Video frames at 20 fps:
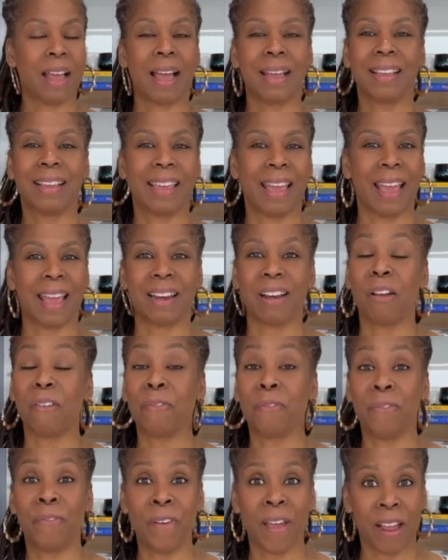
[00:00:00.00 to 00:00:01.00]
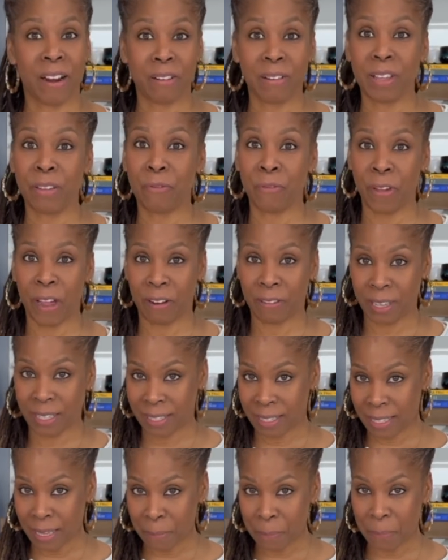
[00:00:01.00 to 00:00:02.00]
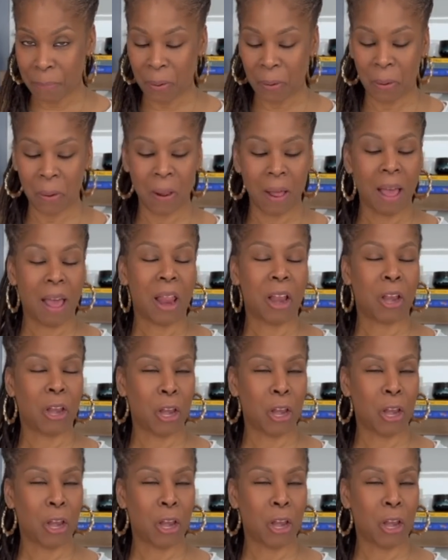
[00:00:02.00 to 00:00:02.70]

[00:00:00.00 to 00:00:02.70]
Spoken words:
Again, very, very simple,